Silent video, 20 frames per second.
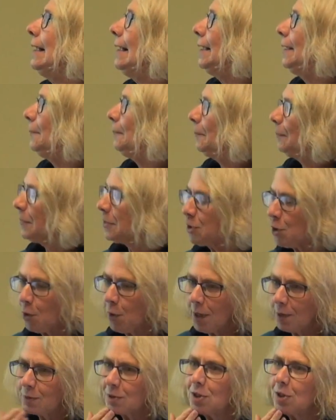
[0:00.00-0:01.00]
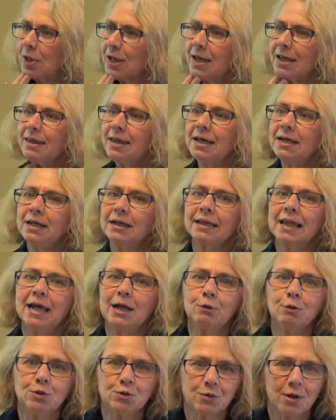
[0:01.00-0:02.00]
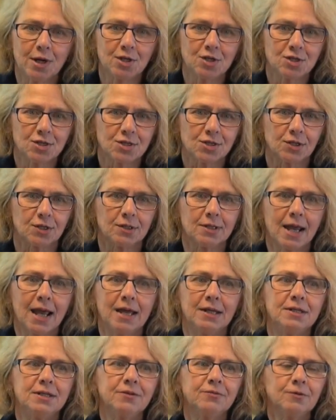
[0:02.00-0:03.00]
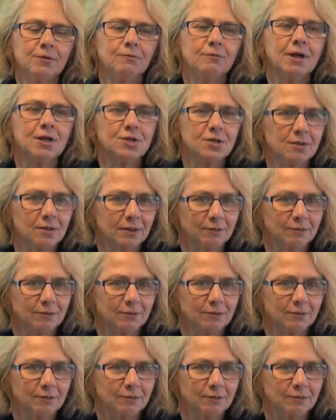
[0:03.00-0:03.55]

Um, so I was looking then at language register, and different reg